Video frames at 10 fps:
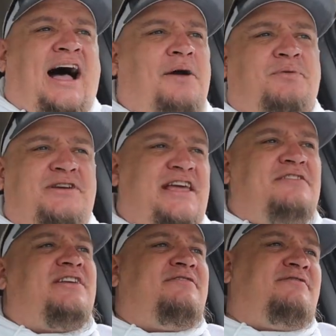I would
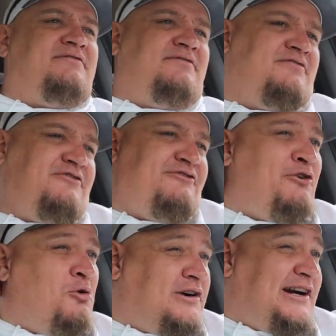give it
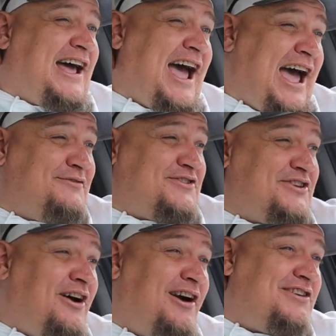four and a half
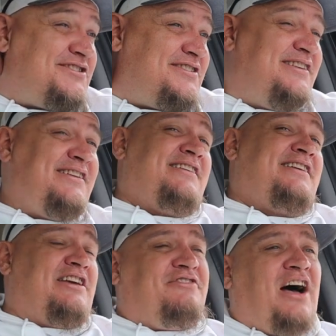stars.
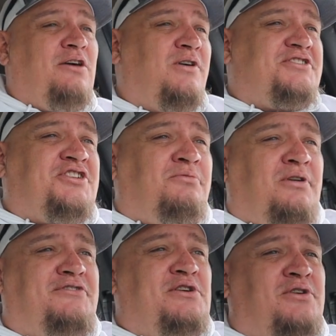If I was to
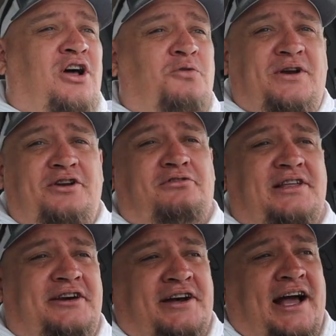review it on window
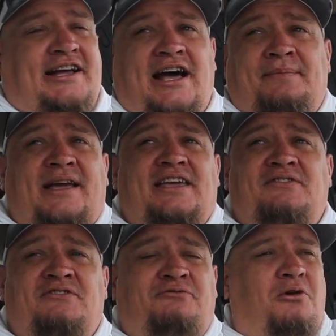cleaner dot com, I
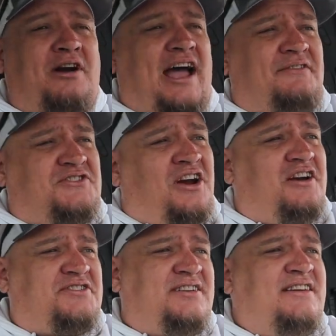give it four and a half
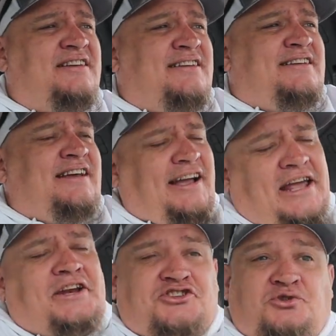stars.
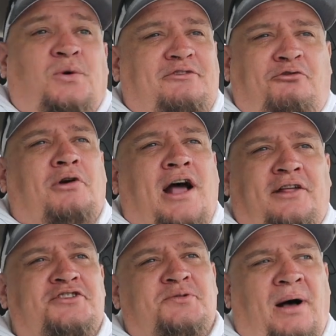Again, it's twenty-four
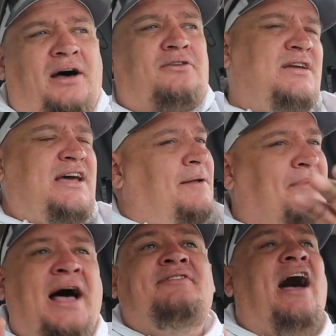dollars a bottle. And I'm
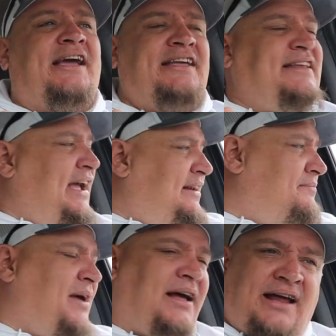not knocking that.
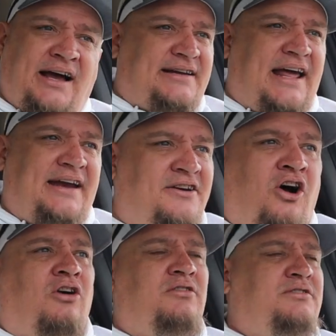I'm not knocking that at
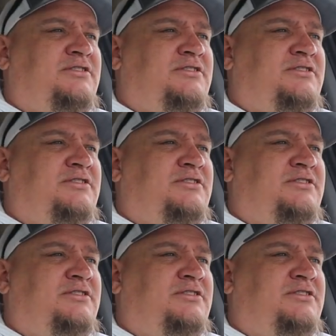all.